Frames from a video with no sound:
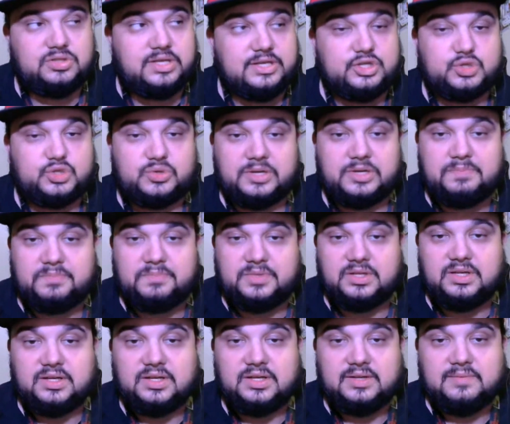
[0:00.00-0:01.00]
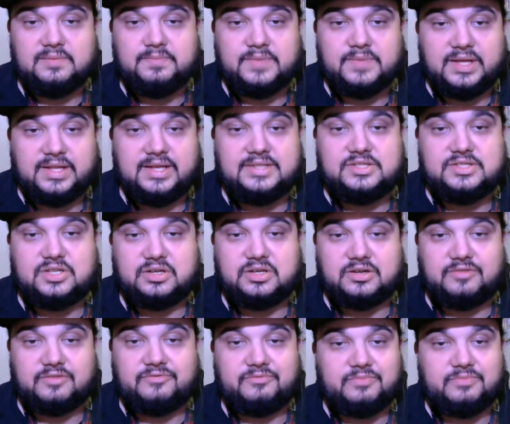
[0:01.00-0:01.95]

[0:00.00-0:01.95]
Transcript: tripped and they took a